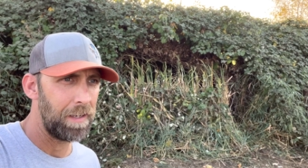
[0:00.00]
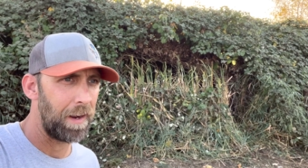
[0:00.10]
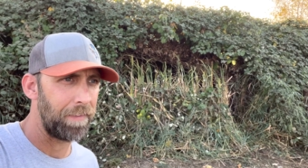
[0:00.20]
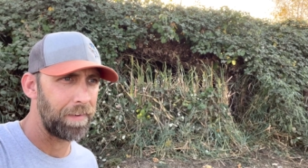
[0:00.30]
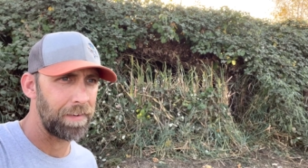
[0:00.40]

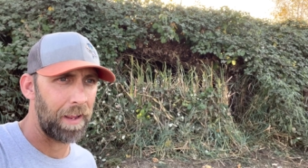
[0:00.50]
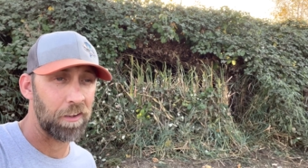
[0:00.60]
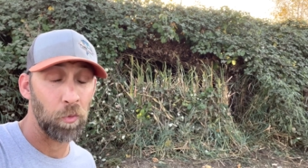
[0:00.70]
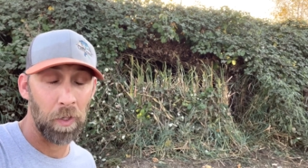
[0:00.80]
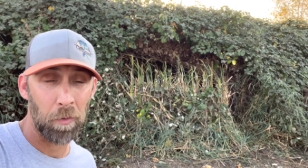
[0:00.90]
I think
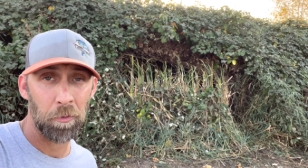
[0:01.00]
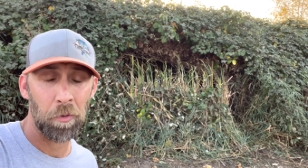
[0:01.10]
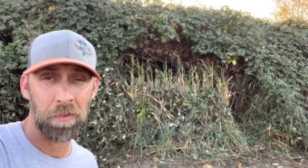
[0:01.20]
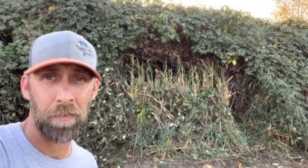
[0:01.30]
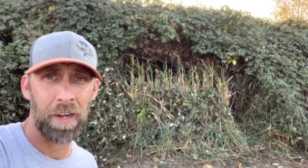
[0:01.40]
next week we're
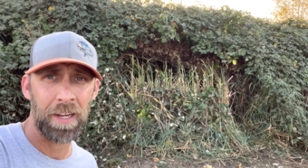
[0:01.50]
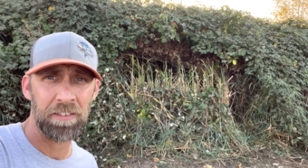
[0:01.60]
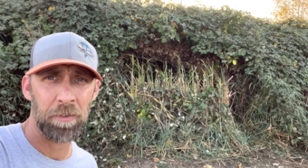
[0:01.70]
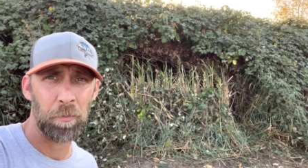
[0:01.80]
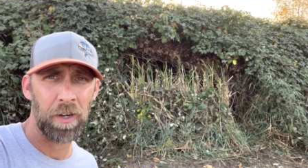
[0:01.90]
supposed to finally get
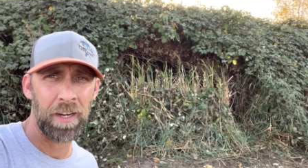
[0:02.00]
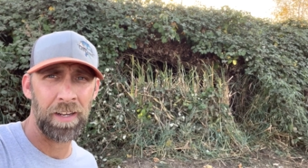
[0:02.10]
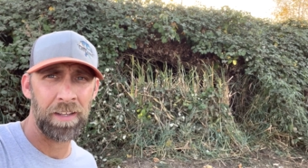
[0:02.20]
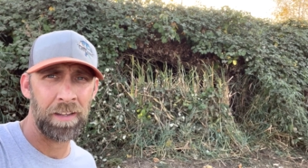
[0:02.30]
some rain.